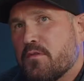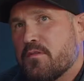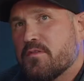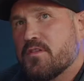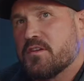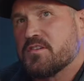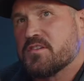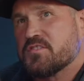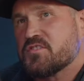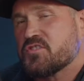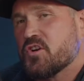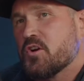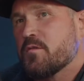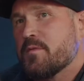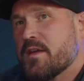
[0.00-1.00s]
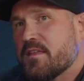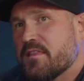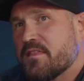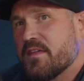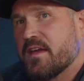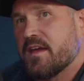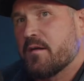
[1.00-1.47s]
the disturbing
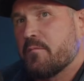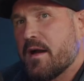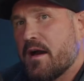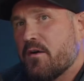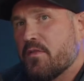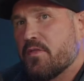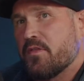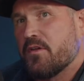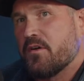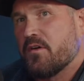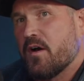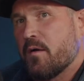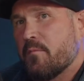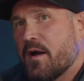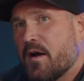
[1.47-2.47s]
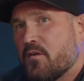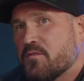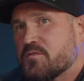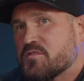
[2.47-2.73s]
thing about